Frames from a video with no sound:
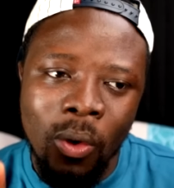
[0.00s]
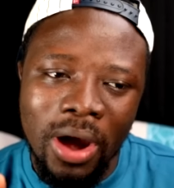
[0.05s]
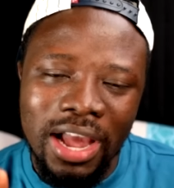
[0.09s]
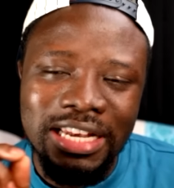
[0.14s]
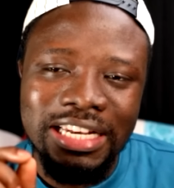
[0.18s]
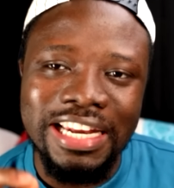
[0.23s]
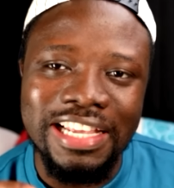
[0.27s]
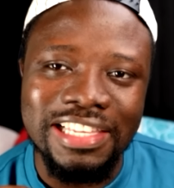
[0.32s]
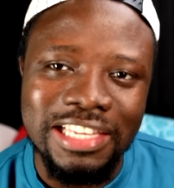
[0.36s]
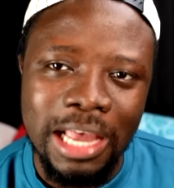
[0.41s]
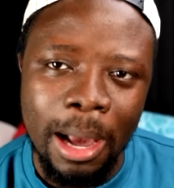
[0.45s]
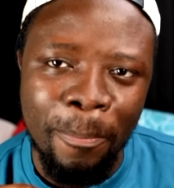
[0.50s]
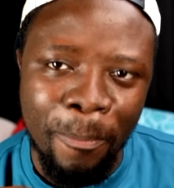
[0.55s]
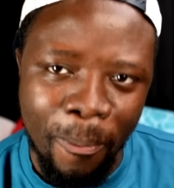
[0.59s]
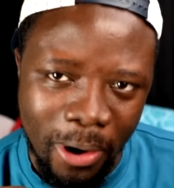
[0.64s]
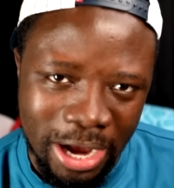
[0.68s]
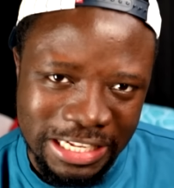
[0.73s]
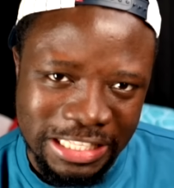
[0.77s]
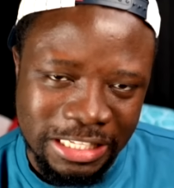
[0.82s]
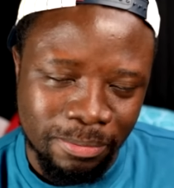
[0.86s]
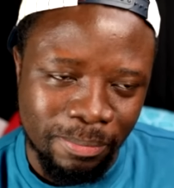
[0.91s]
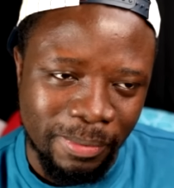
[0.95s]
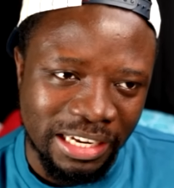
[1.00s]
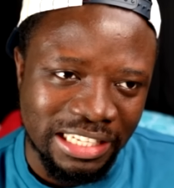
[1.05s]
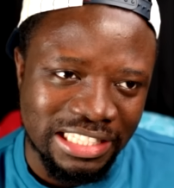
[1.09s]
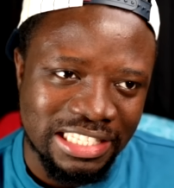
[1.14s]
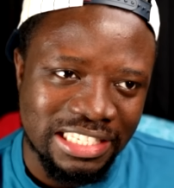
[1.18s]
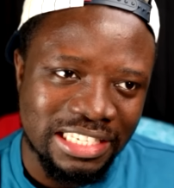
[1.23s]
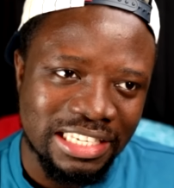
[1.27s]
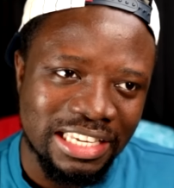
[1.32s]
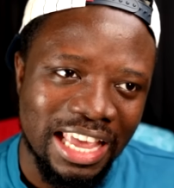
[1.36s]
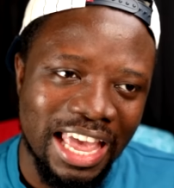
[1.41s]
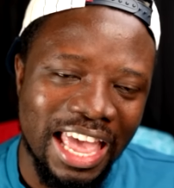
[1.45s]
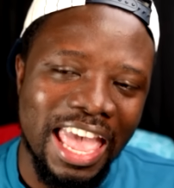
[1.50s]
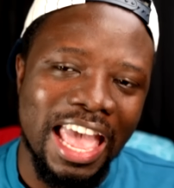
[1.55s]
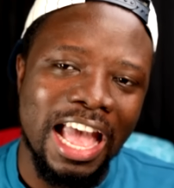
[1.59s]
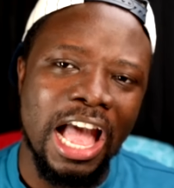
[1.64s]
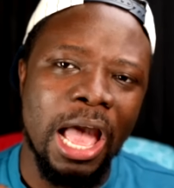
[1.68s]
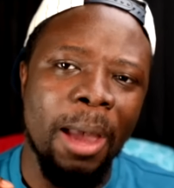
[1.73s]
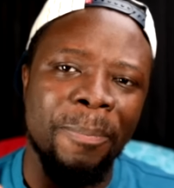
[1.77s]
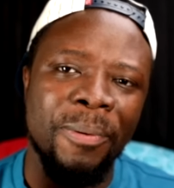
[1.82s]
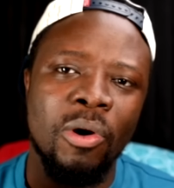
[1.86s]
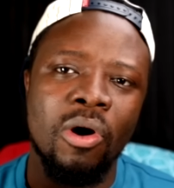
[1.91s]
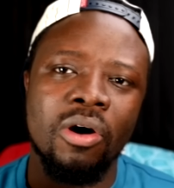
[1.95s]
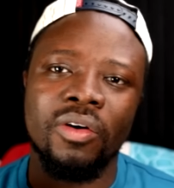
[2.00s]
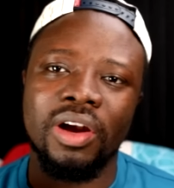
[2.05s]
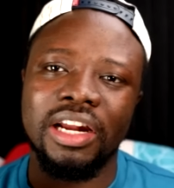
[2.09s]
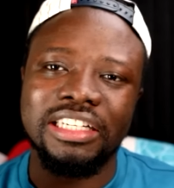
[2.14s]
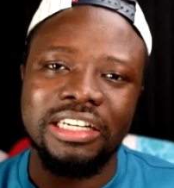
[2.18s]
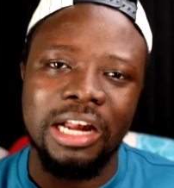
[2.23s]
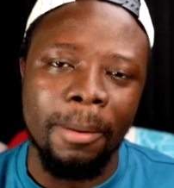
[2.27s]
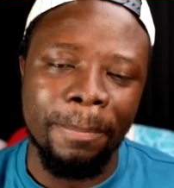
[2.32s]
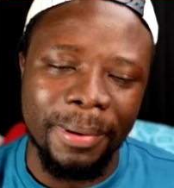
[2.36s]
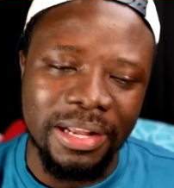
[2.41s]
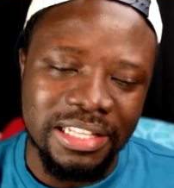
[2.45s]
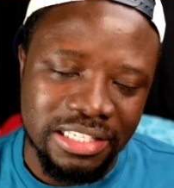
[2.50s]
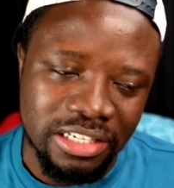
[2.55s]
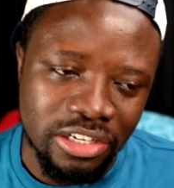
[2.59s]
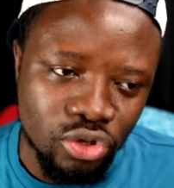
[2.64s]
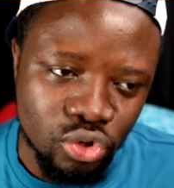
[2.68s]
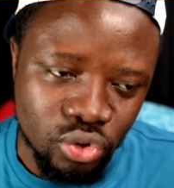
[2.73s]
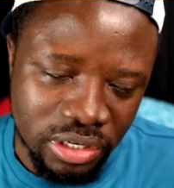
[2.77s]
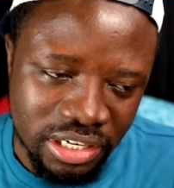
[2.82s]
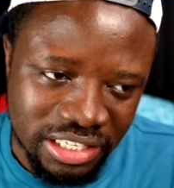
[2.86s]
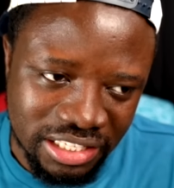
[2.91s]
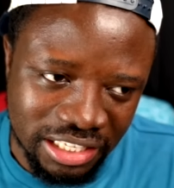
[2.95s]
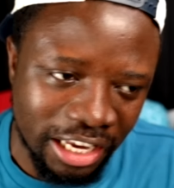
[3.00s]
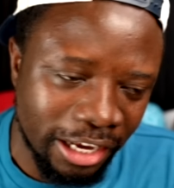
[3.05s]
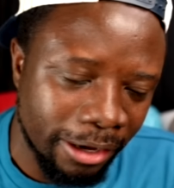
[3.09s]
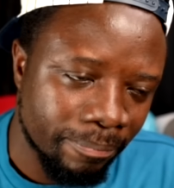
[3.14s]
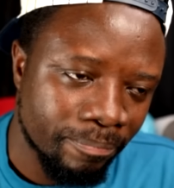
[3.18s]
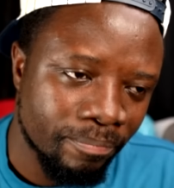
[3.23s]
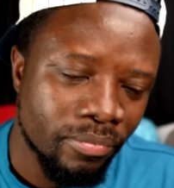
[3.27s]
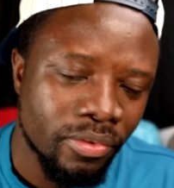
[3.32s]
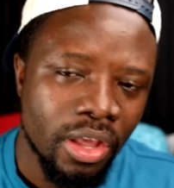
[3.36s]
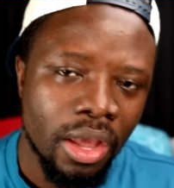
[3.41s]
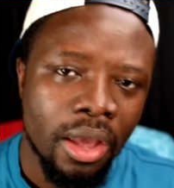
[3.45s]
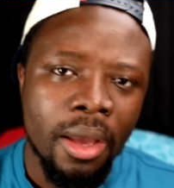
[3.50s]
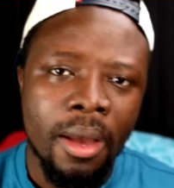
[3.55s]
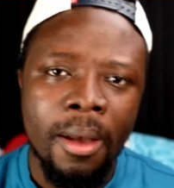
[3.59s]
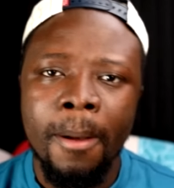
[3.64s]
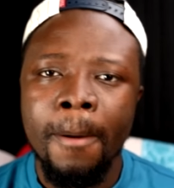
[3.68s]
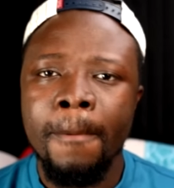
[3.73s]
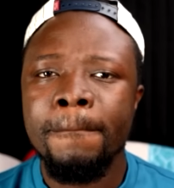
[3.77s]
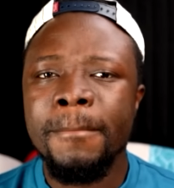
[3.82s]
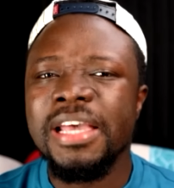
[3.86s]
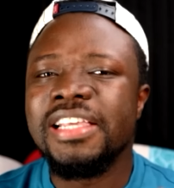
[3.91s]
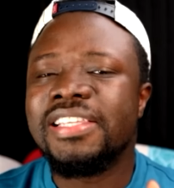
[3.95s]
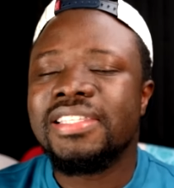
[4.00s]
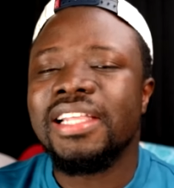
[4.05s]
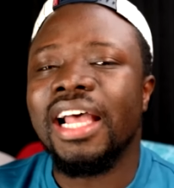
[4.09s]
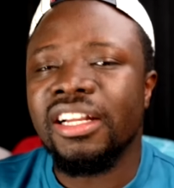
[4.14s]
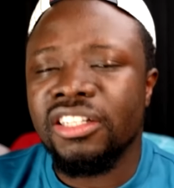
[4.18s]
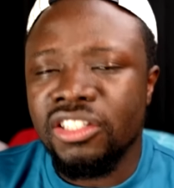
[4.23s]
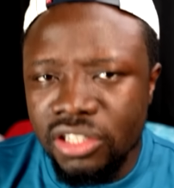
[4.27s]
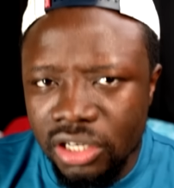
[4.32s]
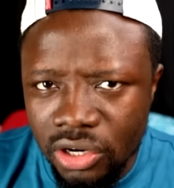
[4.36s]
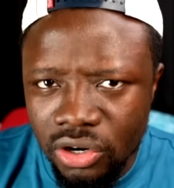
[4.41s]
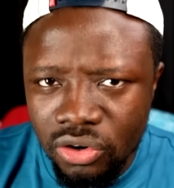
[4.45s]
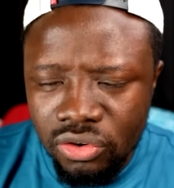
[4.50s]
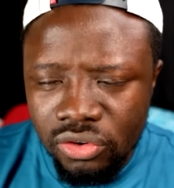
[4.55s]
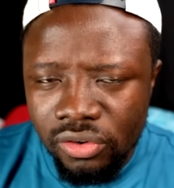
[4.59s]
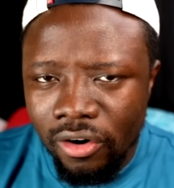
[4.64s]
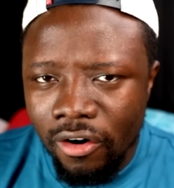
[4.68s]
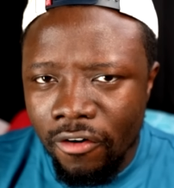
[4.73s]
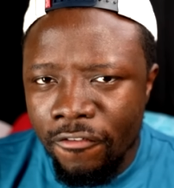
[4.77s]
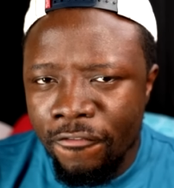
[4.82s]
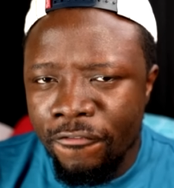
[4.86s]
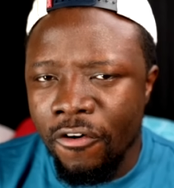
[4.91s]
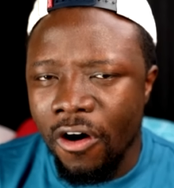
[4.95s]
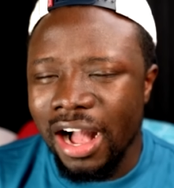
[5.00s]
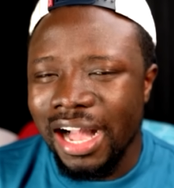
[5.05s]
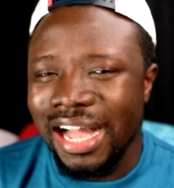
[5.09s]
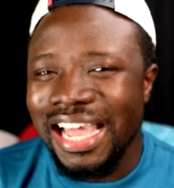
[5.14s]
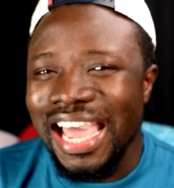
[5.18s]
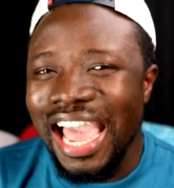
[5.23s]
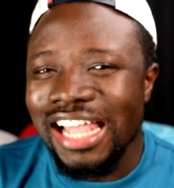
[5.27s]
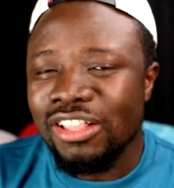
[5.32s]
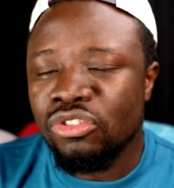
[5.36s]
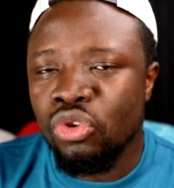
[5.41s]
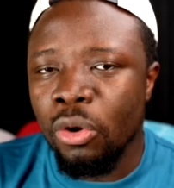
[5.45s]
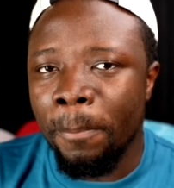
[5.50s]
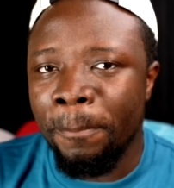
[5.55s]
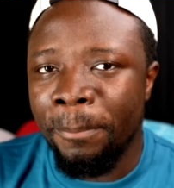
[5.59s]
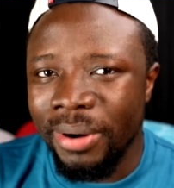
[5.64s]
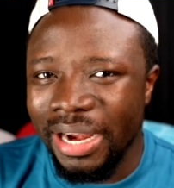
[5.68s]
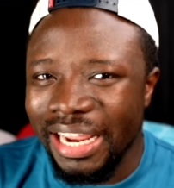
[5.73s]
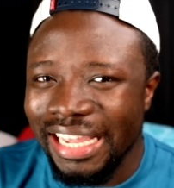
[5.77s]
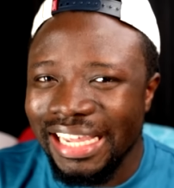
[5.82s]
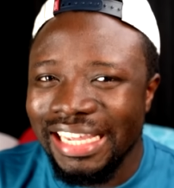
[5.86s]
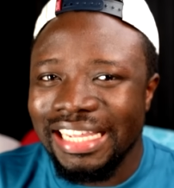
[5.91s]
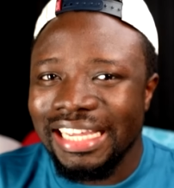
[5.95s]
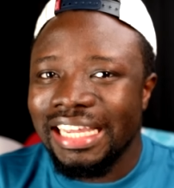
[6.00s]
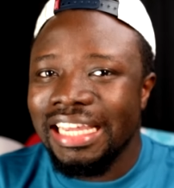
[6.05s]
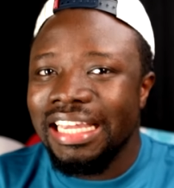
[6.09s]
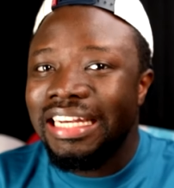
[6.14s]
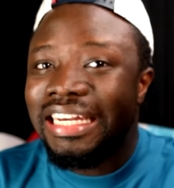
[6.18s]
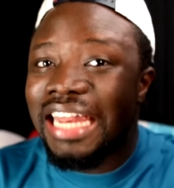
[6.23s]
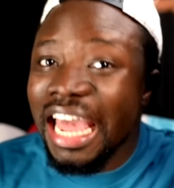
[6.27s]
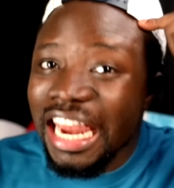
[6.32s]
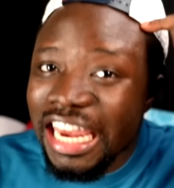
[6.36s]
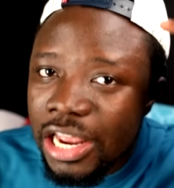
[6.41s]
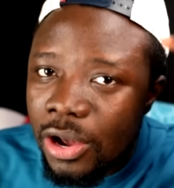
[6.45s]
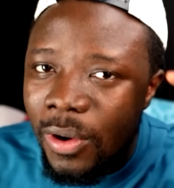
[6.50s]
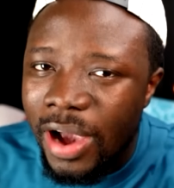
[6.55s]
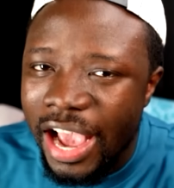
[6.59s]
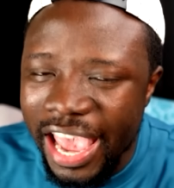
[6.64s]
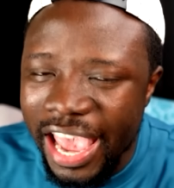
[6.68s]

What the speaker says: What disappointment I happen on red carpet and so they say, Mr. Drew, forgot to bring the new